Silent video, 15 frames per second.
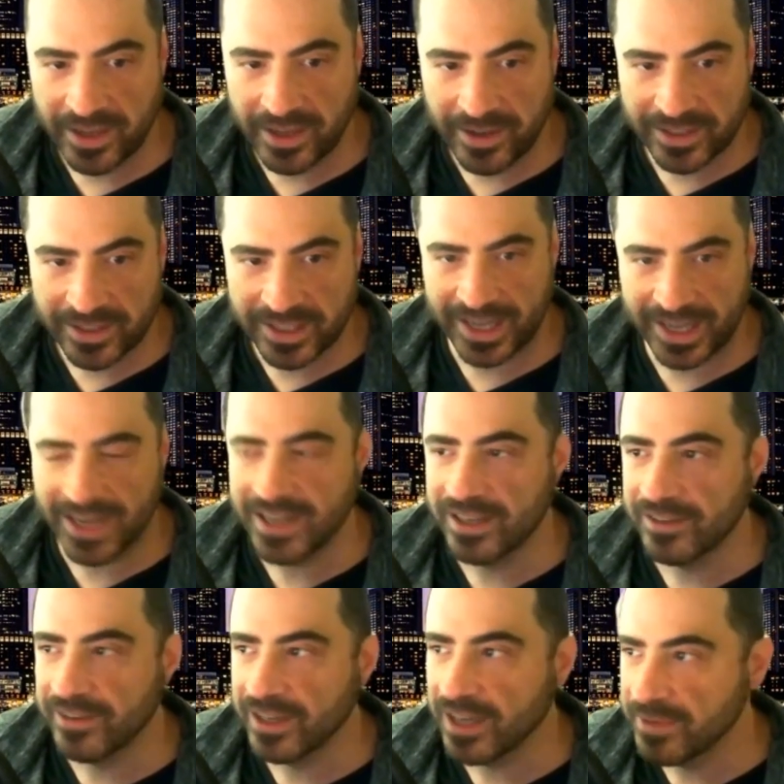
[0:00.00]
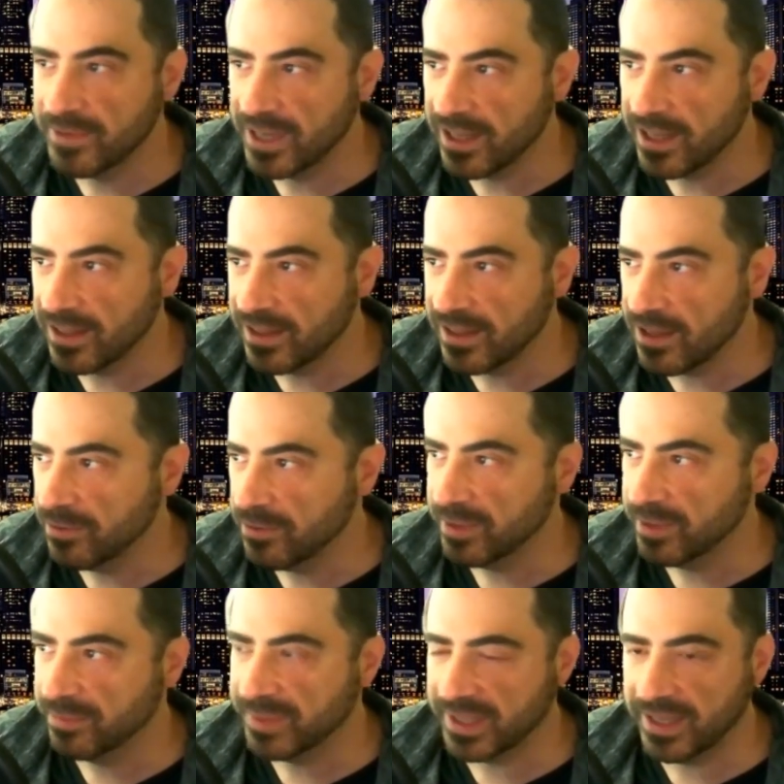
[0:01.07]
a skating rink. I mean, I think that would be a
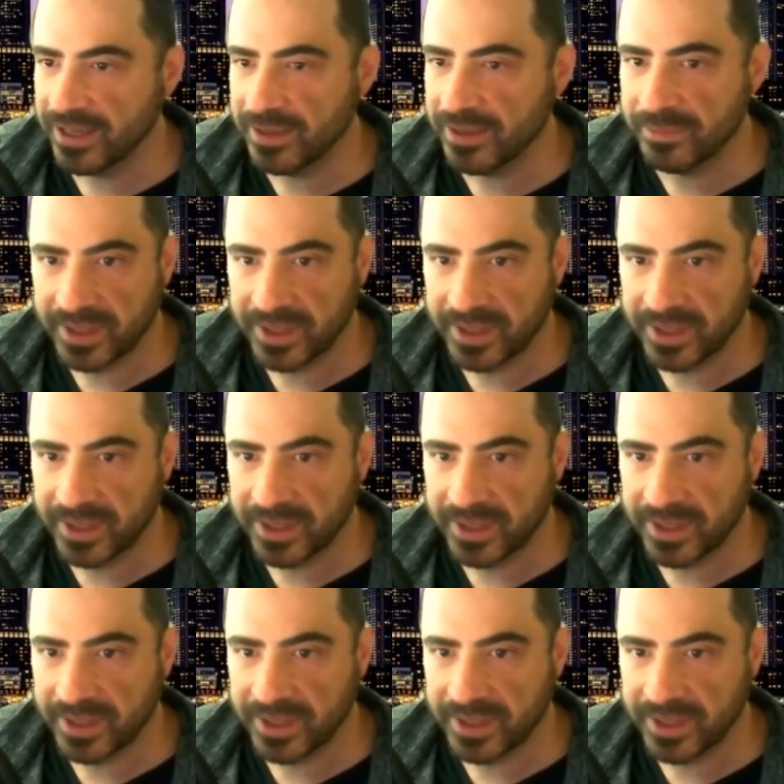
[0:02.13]
big hit,